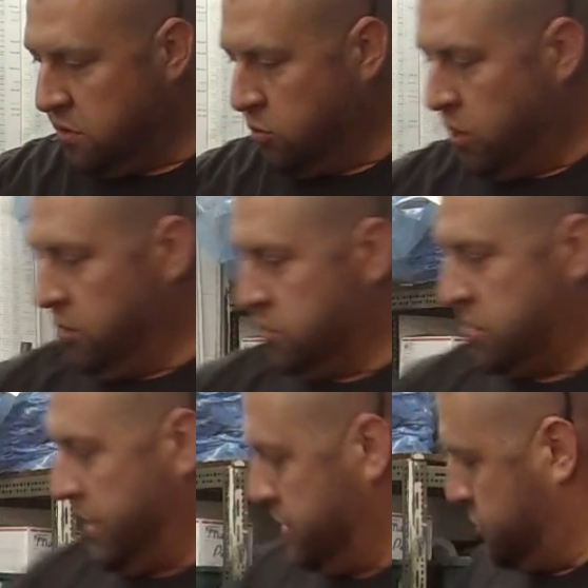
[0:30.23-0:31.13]
what looks
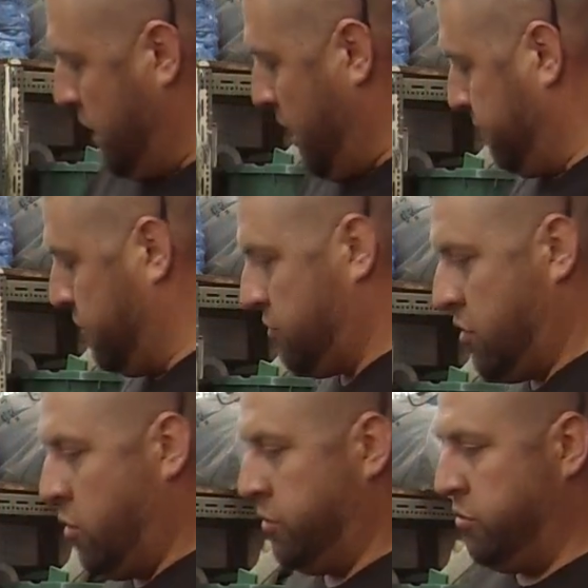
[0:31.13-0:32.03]
like a shaft that's
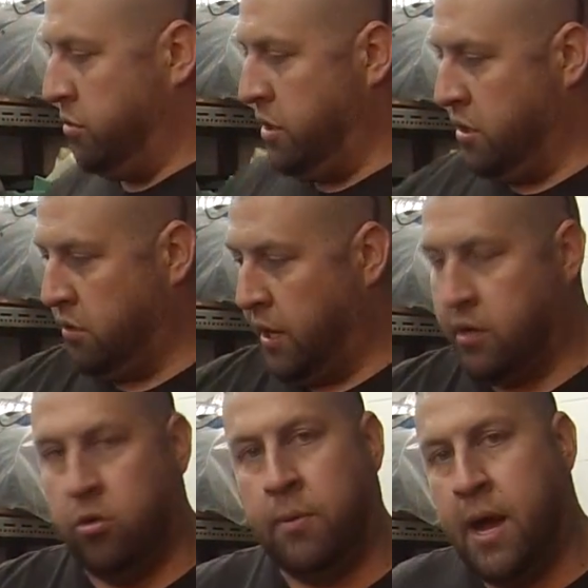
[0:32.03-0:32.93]
going through here, like
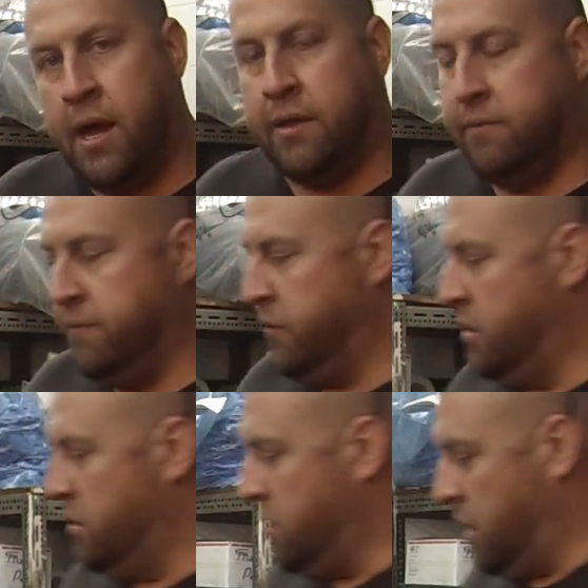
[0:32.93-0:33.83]
on mine.
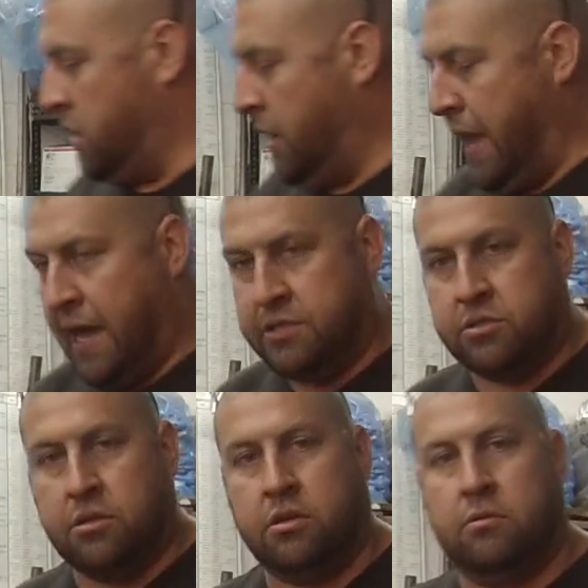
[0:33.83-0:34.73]
And they asked
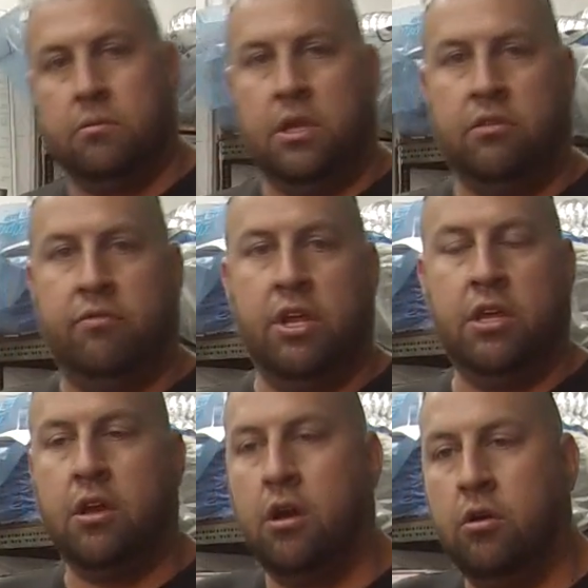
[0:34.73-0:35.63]
the, in the
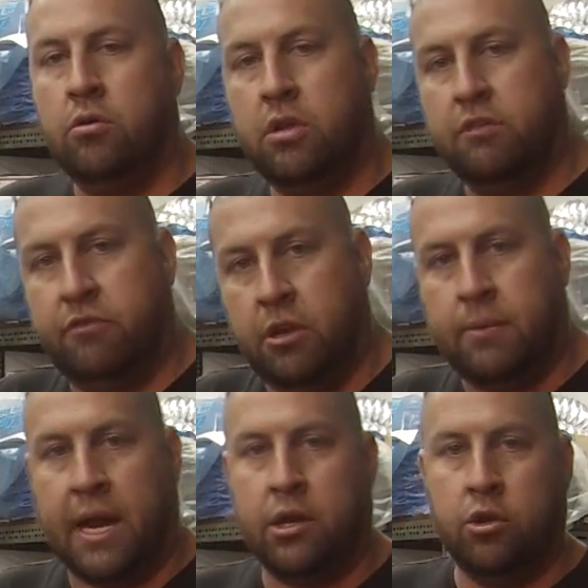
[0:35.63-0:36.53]
video if
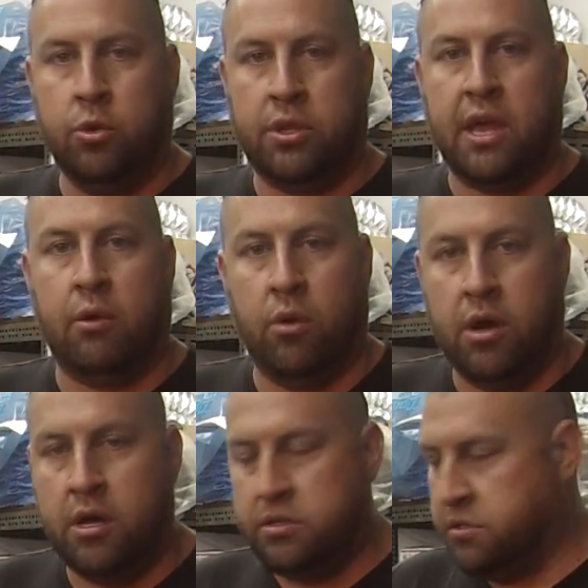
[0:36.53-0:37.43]
anybody knew what that
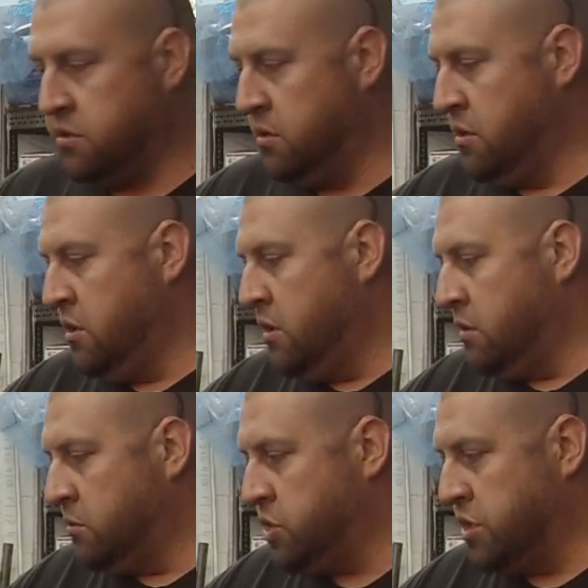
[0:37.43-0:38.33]
was.
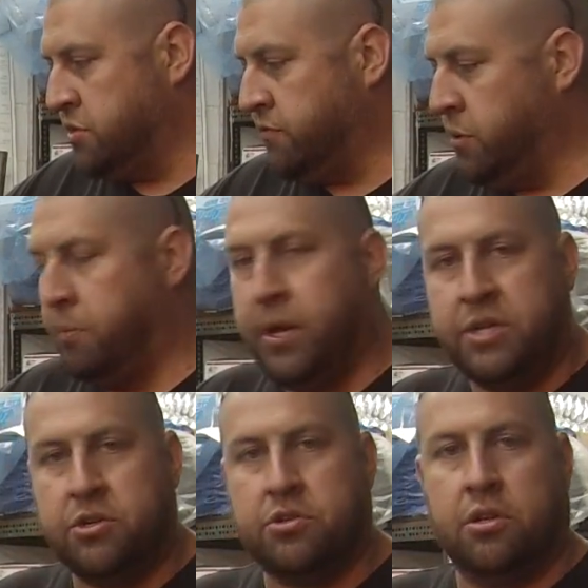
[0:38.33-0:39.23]
Judging from the
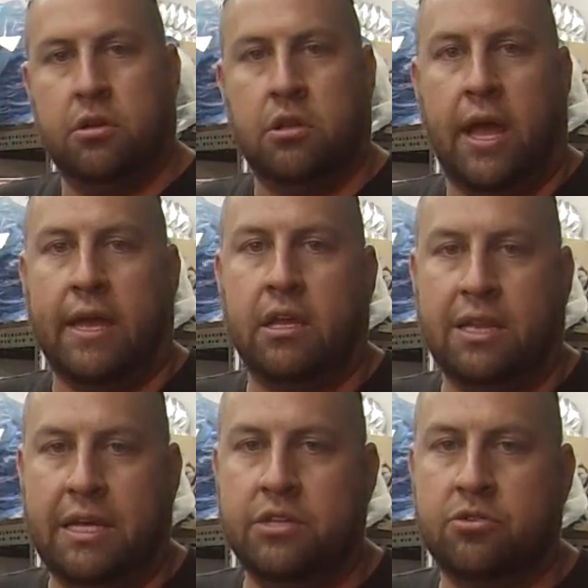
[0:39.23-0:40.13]
pictures, it looked like a
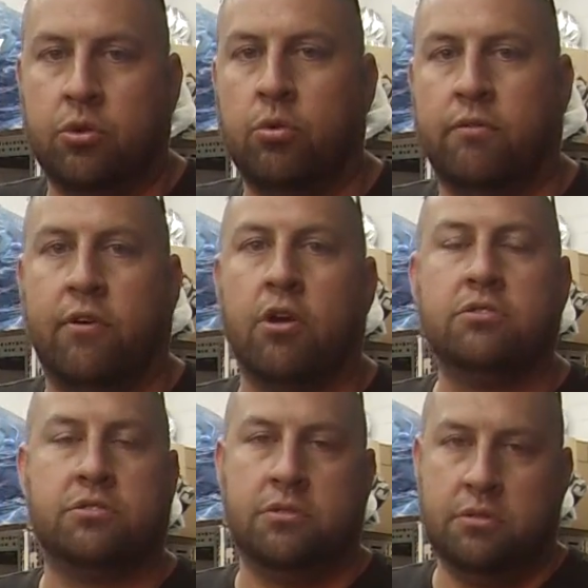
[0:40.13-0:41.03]
lead screw reverse